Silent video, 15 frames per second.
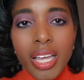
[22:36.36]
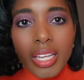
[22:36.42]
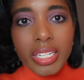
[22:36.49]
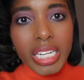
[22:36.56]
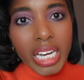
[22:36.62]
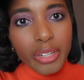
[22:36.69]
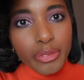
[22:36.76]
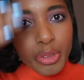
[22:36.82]

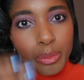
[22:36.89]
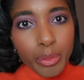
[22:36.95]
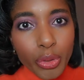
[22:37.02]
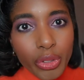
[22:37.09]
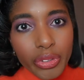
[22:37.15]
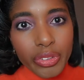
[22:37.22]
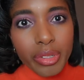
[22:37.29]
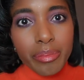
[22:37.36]
Now, if you're
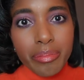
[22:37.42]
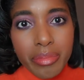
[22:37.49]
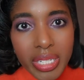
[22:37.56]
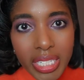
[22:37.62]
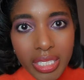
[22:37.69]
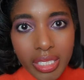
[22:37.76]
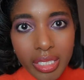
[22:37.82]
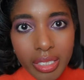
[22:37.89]
more of the
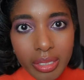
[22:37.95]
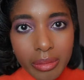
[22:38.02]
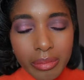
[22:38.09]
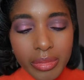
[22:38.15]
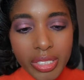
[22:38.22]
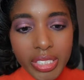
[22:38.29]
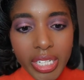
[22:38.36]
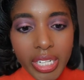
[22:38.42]

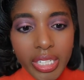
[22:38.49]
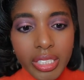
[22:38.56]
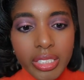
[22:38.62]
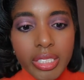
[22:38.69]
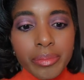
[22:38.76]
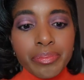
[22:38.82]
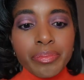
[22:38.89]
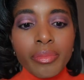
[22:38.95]
medium
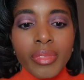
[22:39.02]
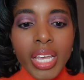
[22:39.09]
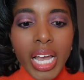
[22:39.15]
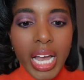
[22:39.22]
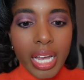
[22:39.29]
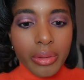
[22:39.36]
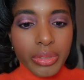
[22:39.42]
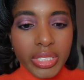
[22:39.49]
shades,
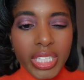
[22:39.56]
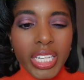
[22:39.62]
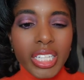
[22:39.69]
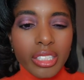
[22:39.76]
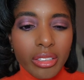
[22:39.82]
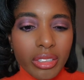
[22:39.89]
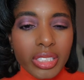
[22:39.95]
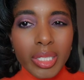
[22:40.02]
I would say
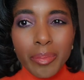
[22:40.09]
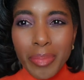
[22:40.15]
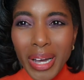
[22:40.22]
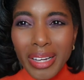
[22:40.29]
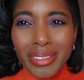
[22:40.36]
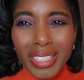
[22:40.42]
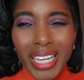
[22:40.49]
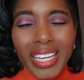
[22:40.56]
it looks
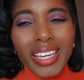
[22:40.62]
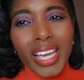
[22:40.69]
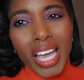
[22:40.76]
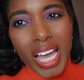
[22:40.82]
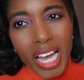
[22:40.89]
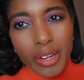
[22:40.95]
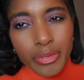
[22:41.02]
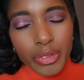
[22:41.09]
about like
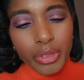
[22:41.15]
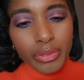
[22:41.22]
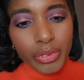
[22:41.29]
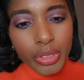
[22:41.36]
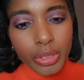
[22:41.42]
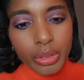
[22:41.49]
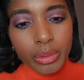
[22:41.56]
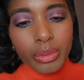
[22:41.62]
half of
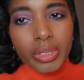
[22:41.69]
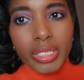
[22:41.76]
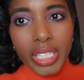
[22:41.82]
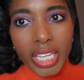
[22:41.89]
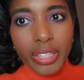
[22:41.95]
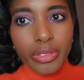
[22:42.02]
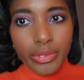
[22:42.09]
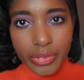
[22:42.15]
you will
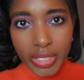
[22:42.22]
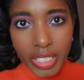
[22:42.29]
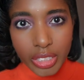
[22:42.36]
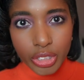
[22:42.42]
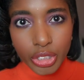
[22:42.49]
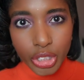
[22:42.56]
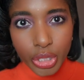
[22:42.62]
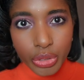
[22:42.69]
get three
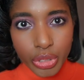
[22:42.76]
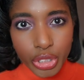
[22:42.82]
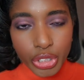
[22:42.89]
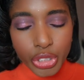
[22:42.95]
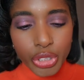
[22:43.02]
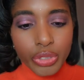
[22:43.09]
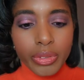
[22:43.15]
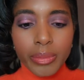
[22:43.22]
undertones to
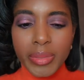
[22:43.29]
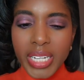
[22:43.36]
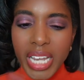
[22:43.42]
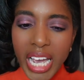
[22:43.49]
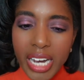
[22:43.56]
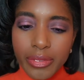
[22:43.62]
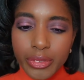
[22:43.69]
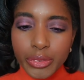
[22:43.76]
choose from and
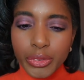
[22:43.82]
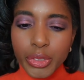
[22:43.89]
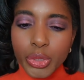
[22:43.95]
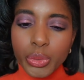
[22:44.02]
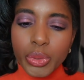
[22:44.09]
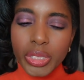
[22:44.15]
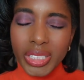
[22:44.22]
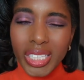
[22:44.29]
half of you
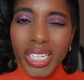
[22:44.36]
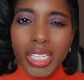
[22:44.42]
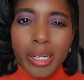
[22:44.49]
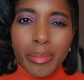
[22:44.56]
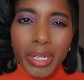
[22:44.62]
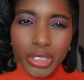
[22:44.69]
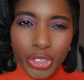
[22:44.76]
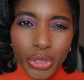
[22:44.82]
will get
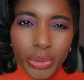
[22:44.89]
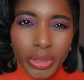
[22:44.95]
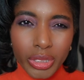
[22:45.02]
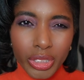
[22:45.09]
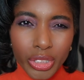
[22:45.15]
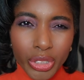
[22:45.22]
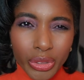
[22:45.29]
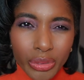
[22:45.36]
about two
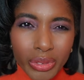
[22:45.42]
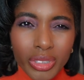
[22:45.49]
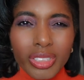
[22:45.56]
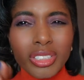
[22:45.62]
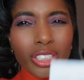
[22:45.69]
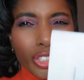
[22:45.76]
undertones to